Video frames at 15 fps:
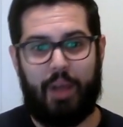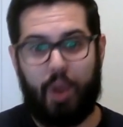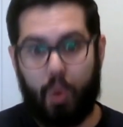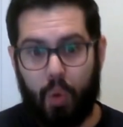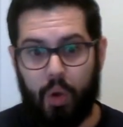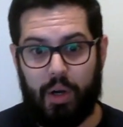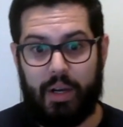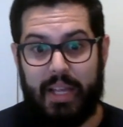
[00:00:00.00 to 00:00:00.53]

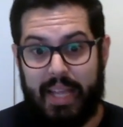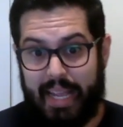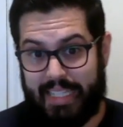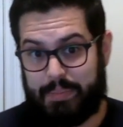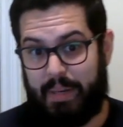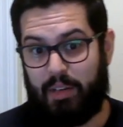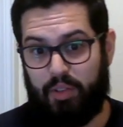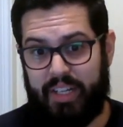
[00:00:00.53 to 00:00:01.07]
Or
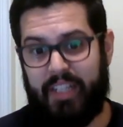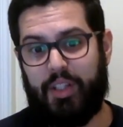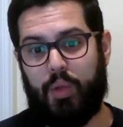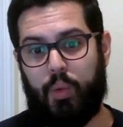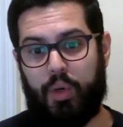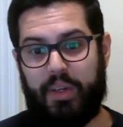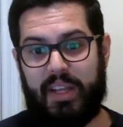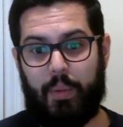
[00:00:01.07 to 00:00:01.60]
it's by reading the
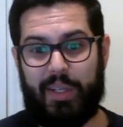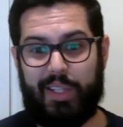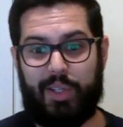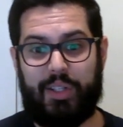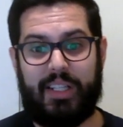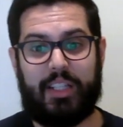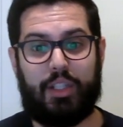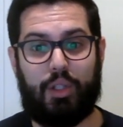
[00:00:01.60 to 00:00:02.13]
word that we
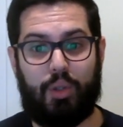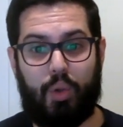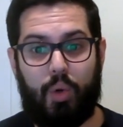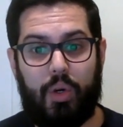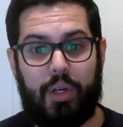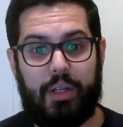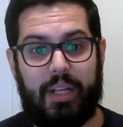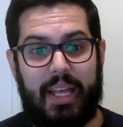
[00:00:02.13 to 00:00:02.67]
learn that the
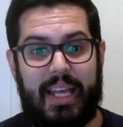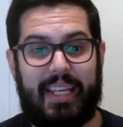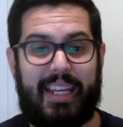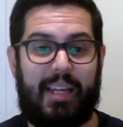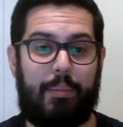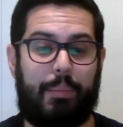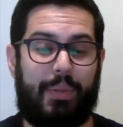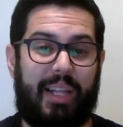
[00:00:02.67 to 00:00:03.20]
Lord
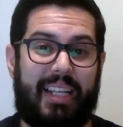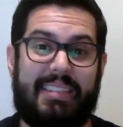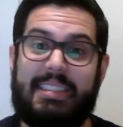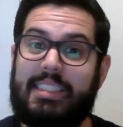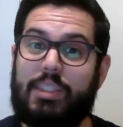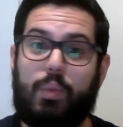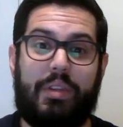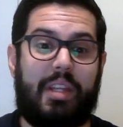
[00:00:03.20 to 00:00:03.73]
can bless
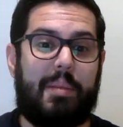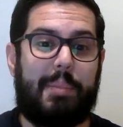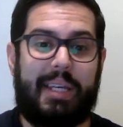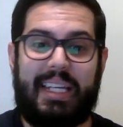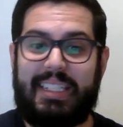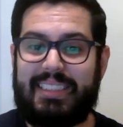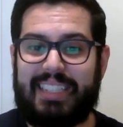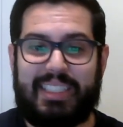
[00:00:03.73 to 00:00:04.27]
us with the
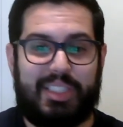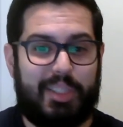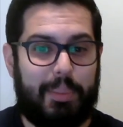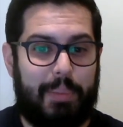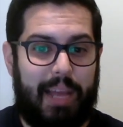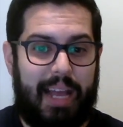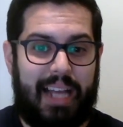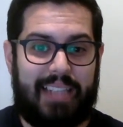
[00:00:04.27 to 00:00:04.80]
peace that
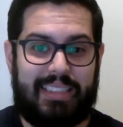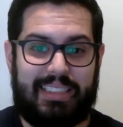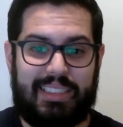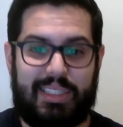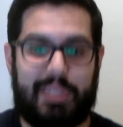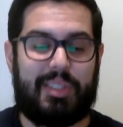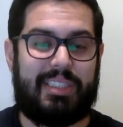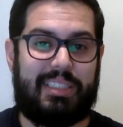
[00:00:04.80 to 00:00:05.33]
surpasses
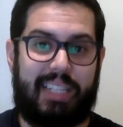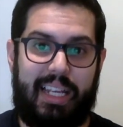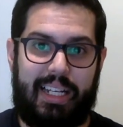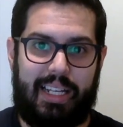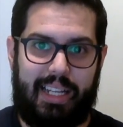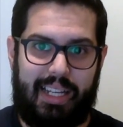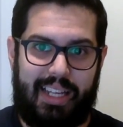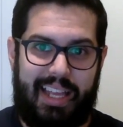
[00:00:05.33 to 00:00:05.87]

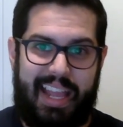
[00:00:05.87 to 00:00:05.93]
understanding